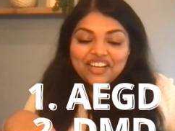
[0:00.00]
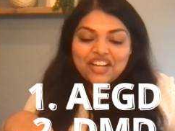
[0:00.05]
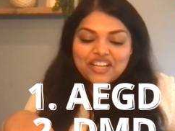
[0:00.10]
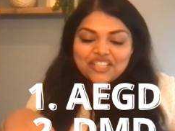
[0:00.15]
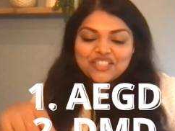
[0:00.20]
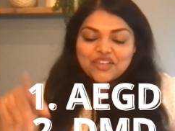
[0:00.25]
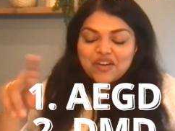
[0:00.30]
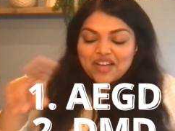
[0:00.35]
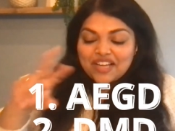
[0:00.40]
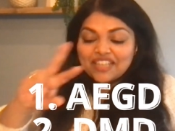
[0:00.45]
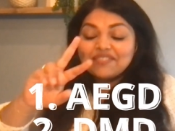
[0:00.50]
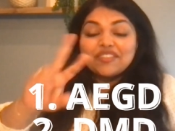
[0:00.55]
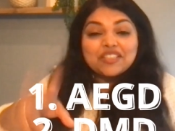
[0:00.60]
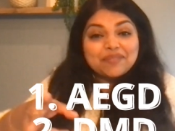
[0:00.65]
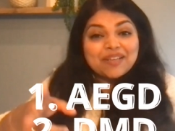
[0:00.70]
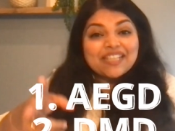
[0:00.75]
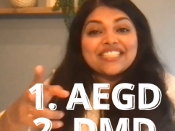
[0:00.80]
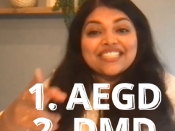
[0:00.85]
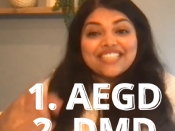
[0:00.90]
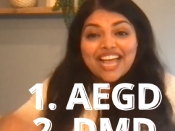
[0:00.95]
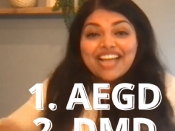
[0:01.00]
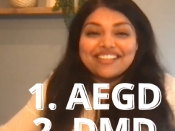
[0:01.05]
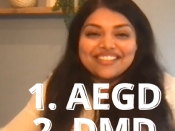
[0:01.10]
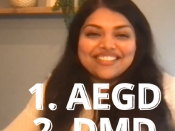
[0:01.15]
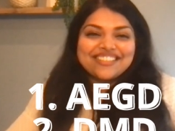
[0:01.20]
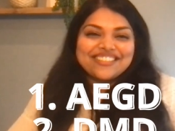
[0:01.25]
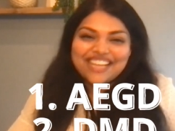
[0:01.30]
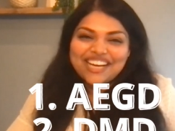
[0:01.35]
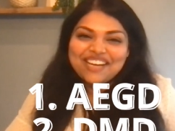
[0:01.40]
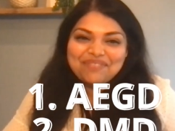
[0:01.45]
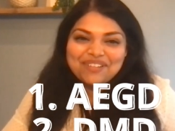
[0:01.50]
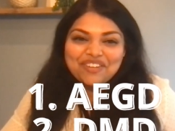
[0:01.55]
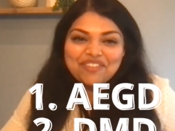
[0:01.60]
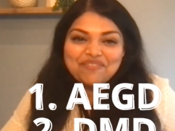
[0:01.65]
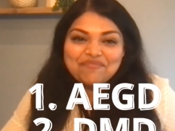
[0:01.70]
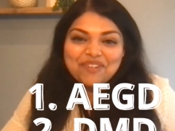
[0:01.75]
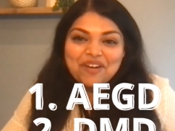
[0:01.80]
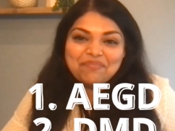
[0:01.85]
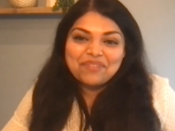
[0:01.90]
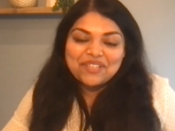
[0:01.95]
So it was my second statement of
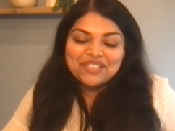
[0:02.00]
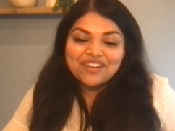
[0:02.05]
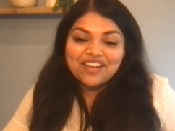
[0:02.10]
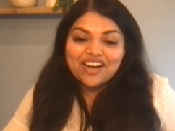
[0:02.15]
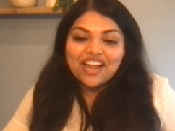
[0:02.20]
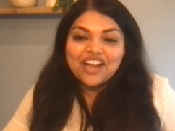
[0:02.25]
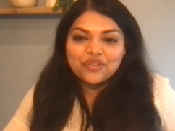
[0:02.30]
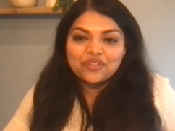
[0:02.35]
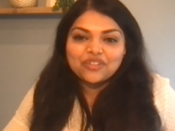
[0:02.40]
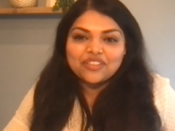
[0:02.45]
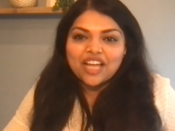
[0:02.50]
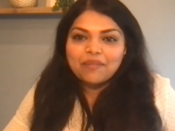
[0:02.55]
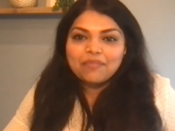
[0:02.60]
purpose where I wrote that,